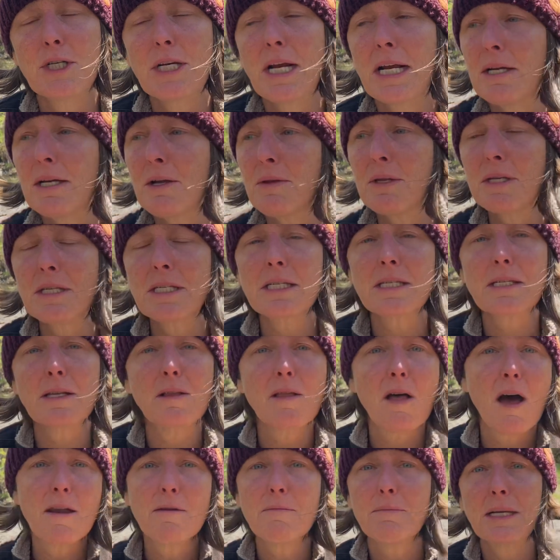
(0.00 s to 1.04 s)
And I know this is a
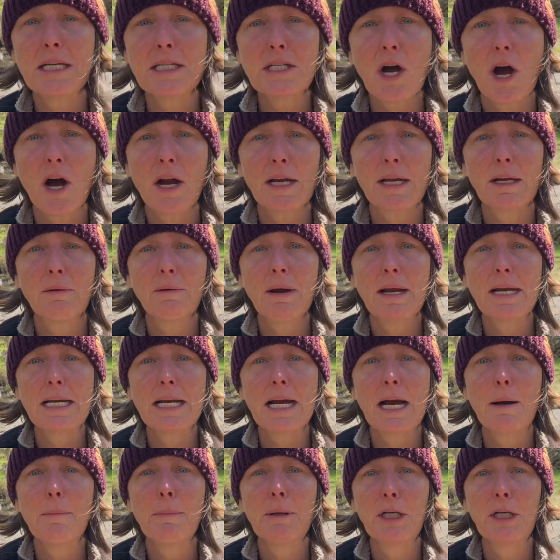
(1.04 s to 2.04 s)
lot of me talking right now,